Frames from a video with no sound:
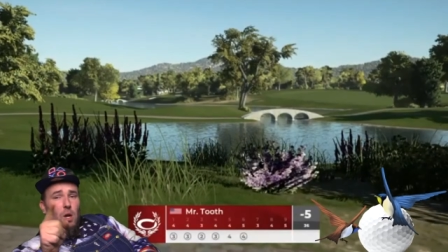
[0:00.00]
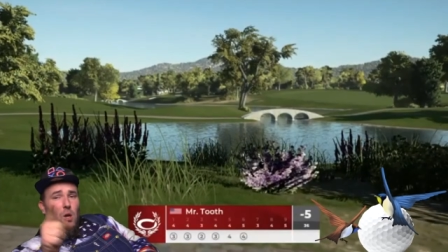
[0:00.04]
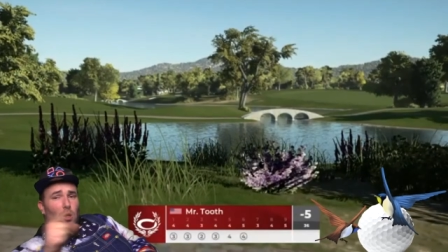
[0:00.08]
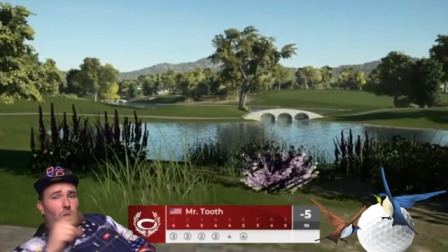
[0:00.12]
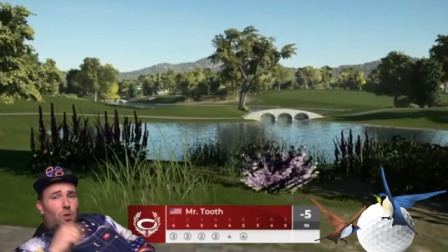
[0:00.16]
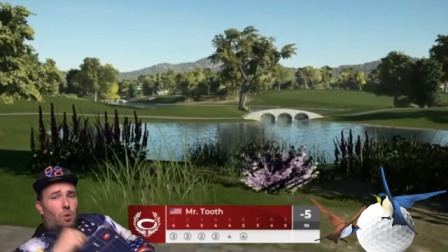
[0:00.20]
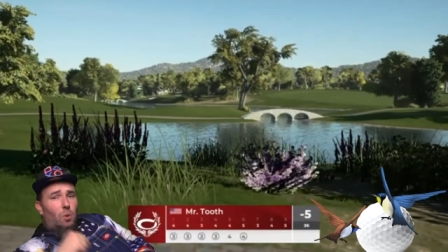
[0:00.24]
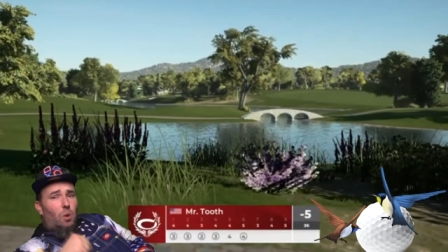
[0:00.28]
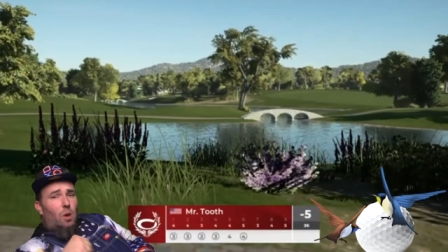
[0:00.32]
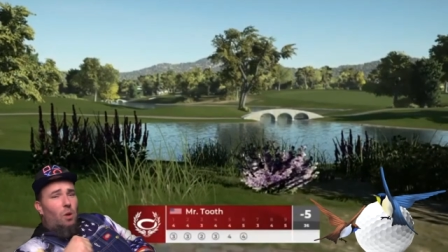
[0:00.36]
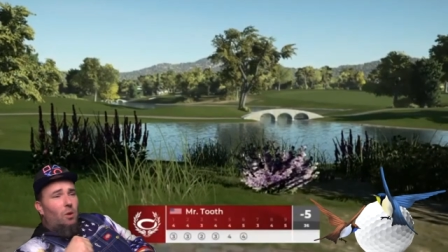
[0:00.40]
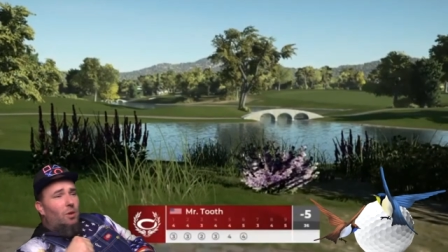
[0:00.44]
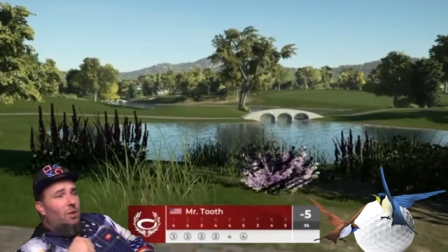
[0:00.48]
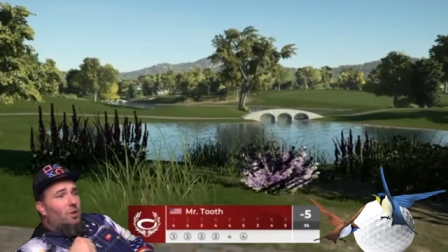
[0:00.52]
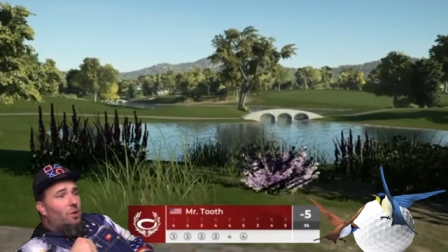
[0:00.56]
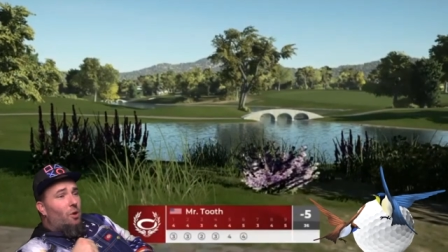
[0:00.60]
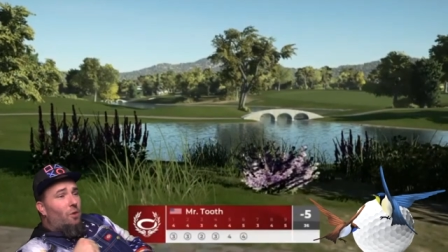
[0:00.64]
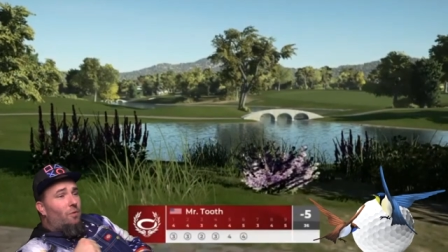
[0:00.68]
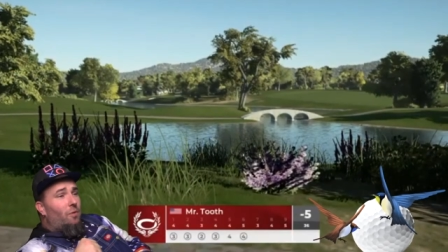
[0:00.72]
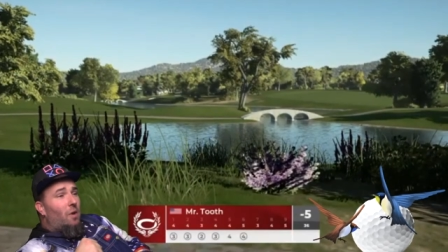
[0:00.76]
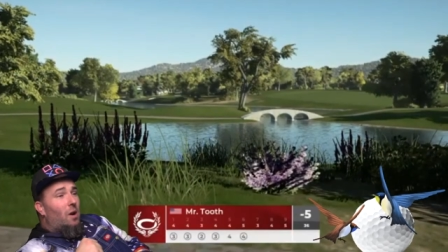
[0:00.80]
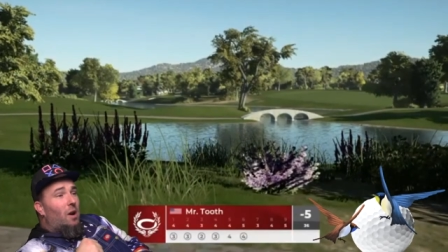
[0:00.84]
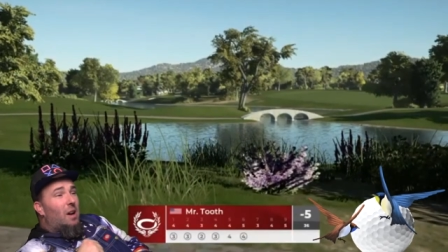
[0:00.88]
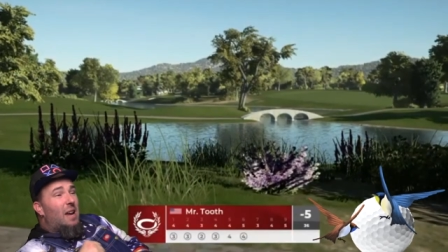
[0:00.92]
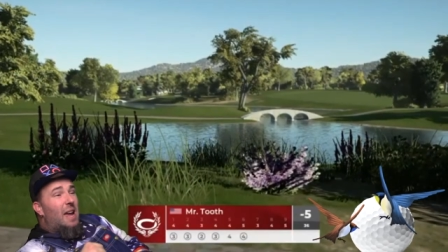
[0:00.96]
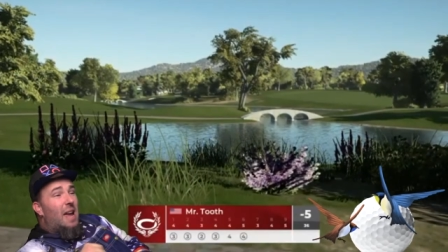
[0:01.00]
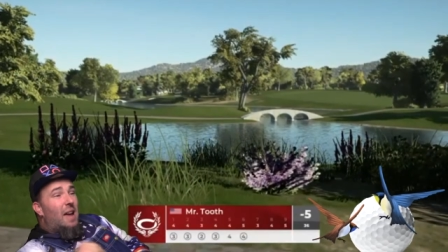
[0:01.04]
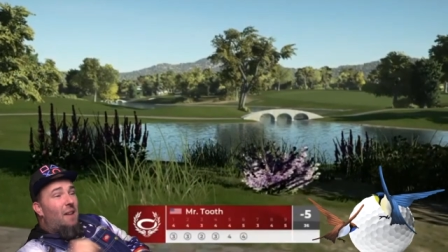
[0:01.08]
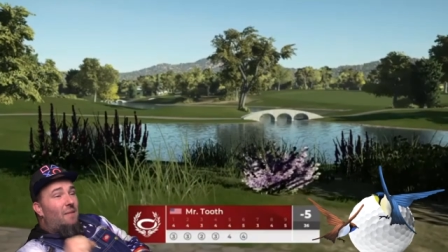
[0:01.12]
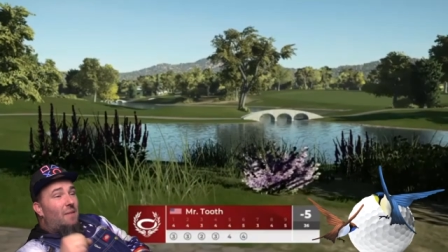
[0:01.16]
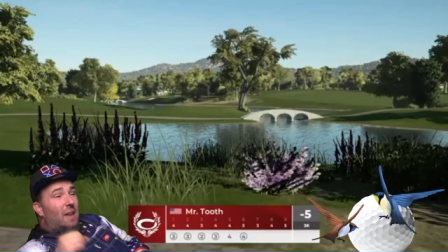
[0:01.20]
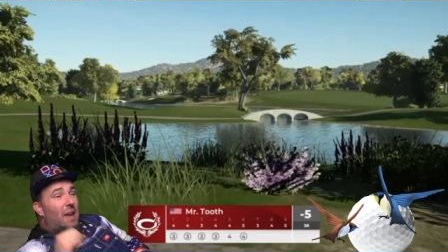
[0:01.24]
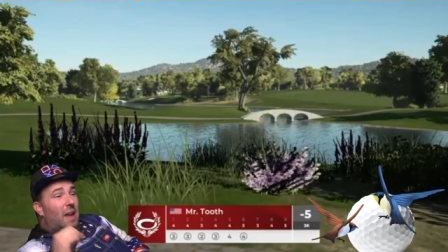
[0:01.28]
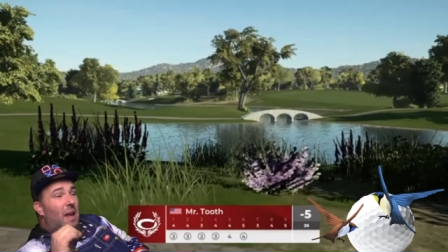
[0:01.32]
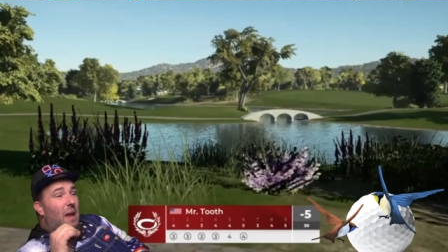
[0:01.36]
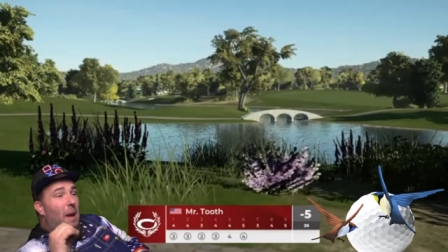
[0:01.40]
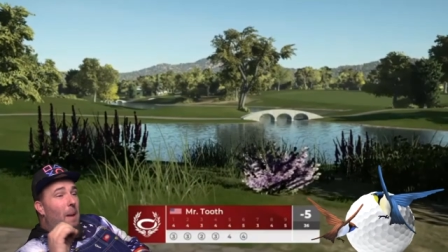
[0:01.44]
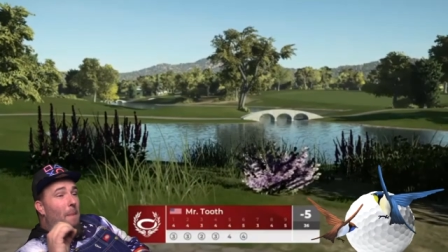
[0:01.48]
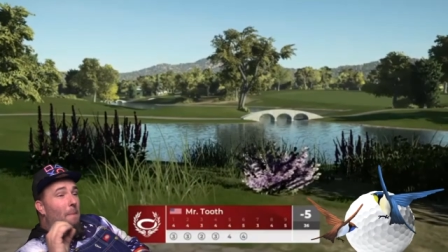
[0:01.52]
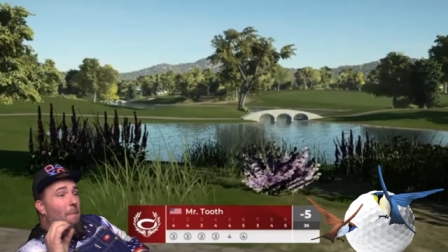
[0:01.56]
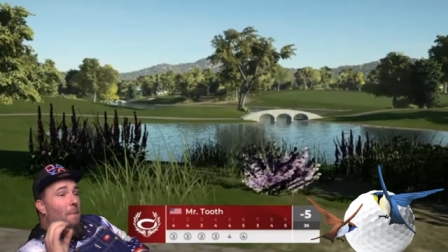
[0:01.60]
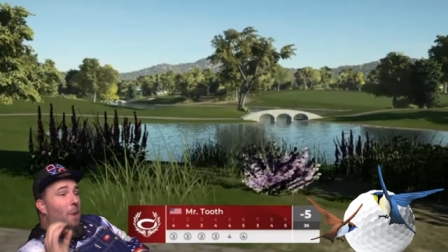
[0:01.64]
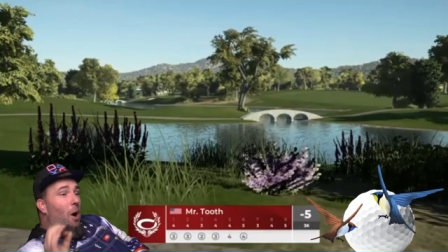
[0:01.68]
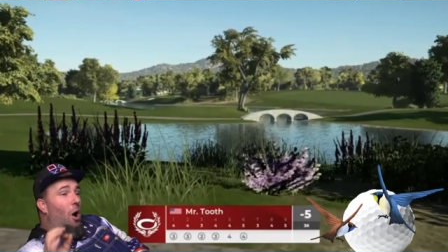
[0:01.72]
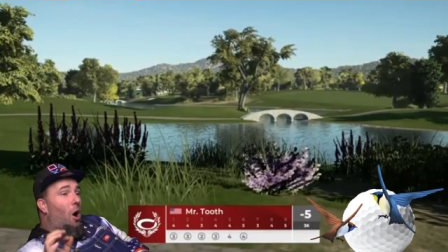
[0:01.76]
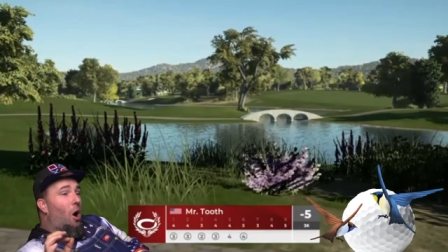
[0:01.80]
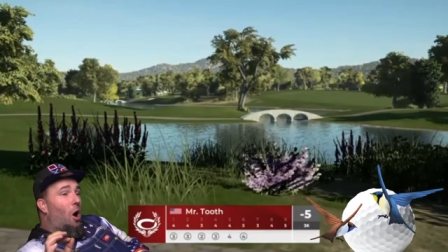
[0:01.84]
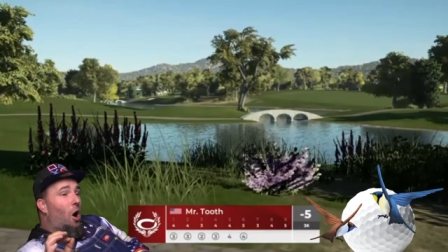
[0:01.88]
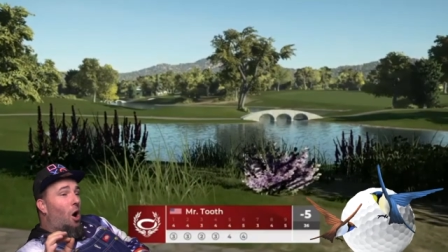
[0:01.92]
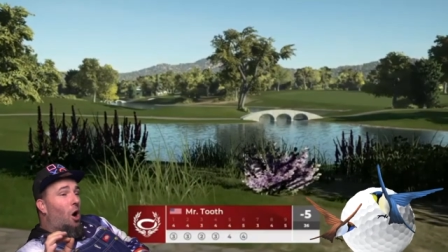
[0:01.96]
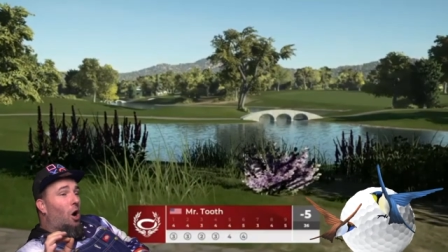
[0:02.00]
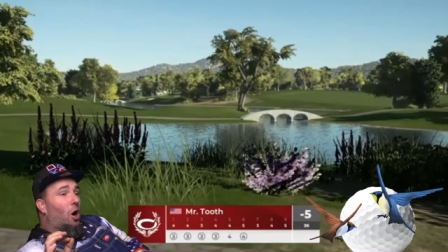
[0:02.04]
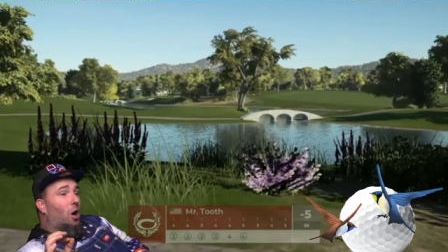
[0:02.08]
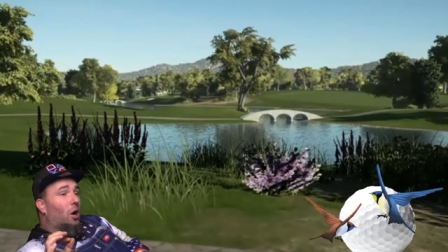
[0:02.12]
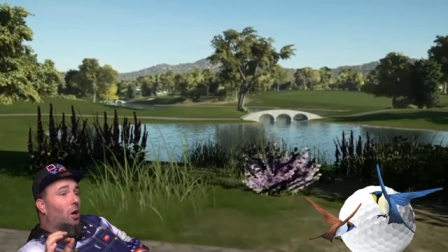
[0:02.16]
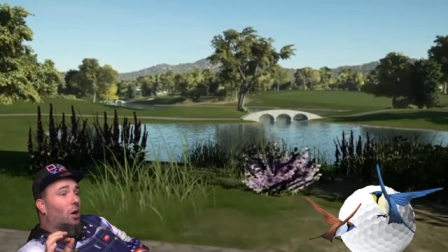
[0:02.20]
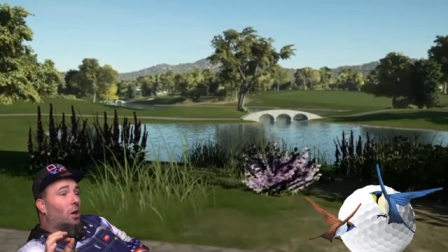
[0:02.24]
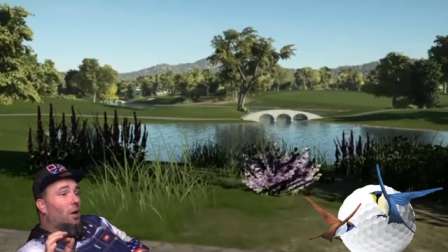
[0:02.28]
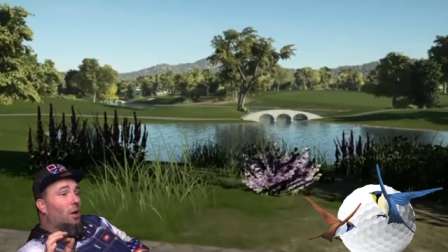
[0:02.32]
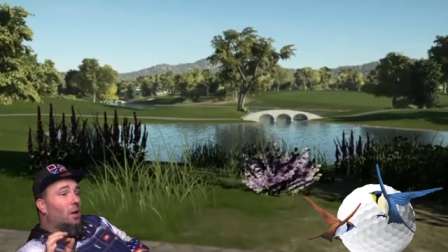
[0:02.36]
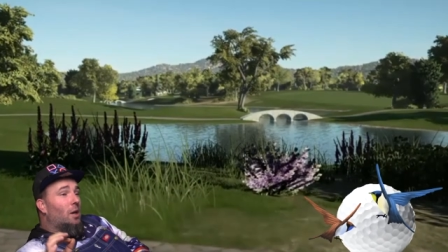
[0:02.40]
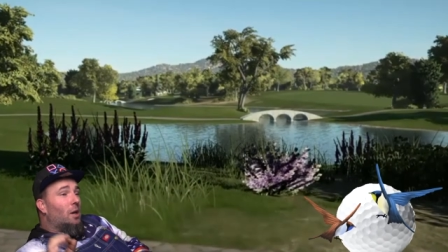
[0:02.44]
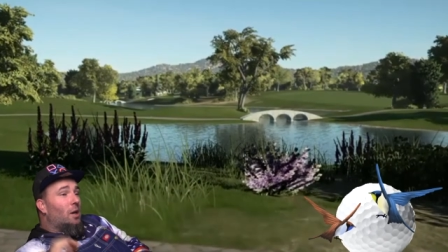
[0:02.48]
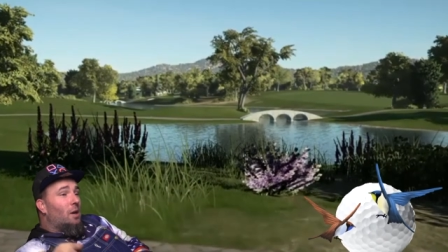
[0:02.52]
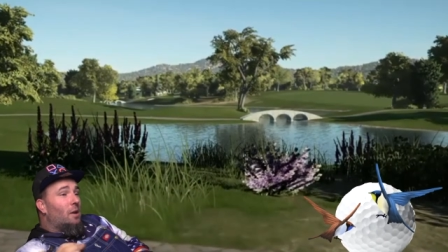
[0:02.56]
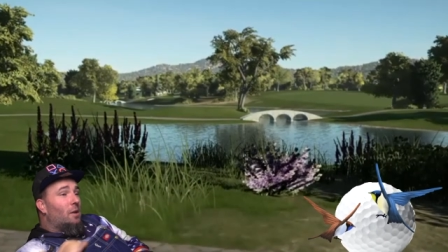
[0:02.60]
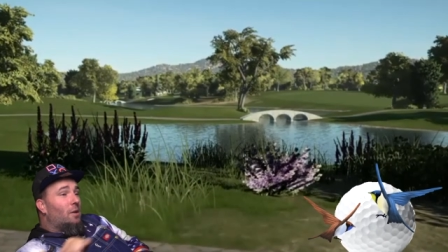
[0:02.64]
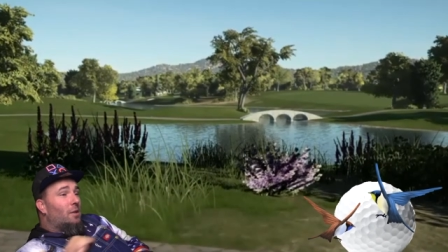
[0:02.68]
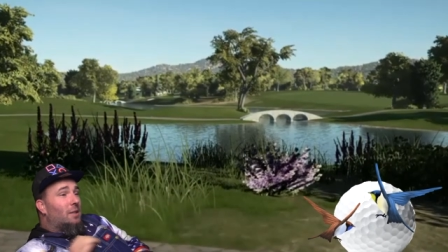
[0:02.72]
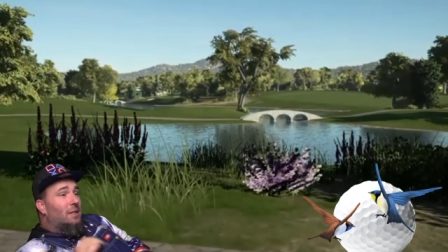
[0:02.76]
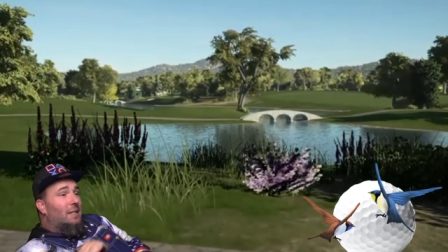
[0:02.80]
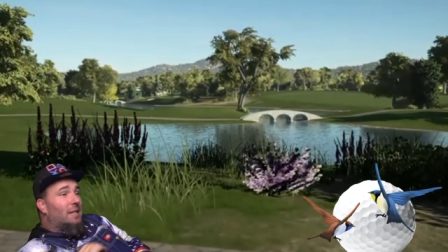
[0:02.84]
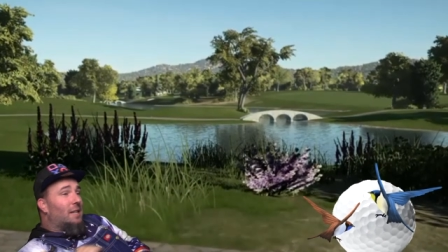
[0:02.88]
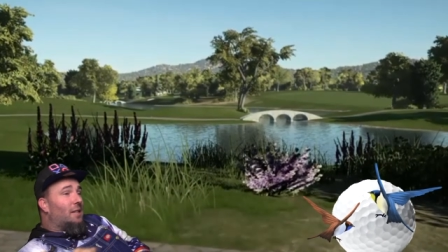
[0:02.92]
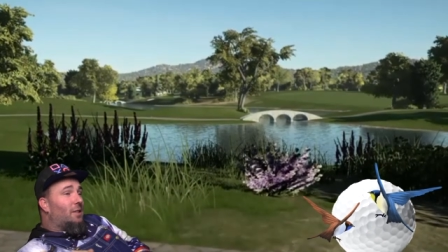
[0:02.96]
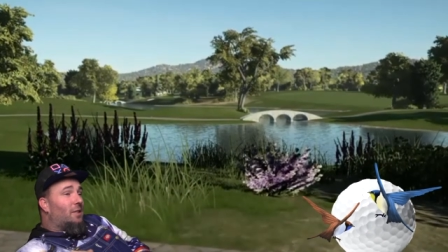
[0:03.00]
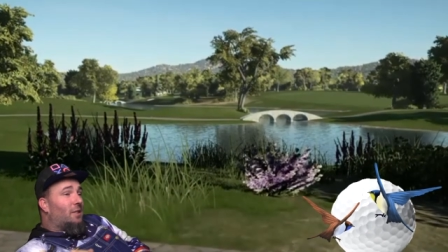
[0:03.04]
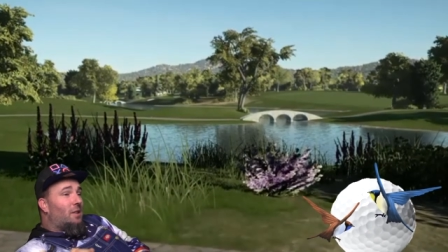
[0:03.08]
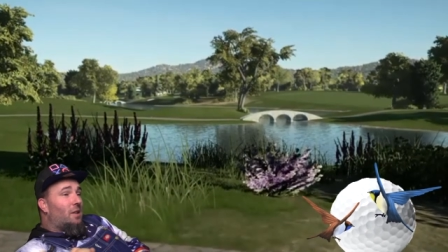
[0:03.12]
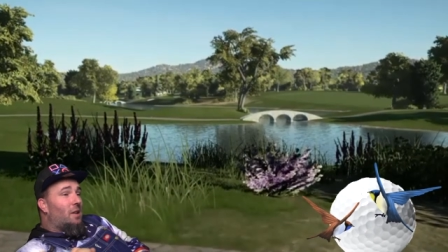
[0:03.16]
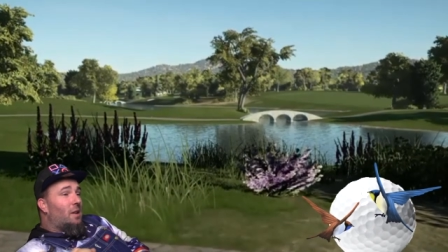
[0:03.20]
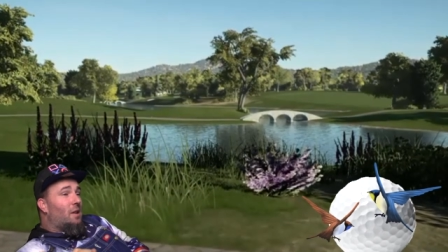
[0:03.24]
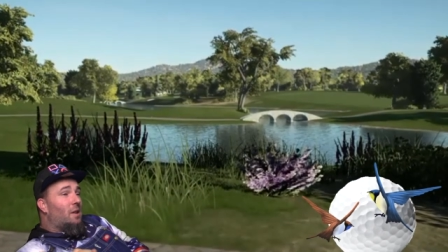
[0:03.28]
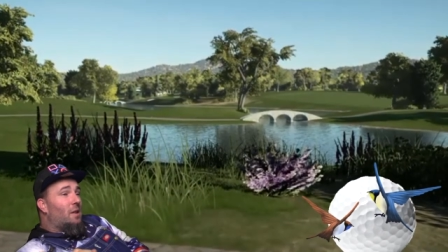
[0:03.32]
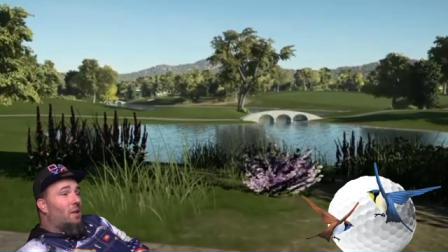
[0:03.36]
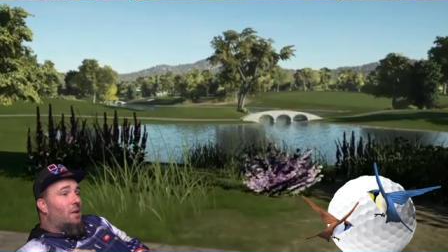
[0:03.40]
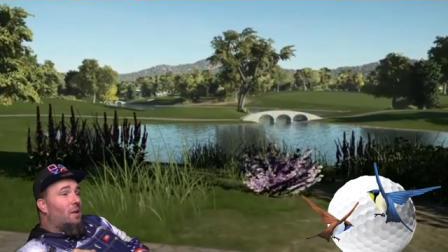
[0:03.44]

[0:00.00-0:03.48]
So we only so far have a par since quality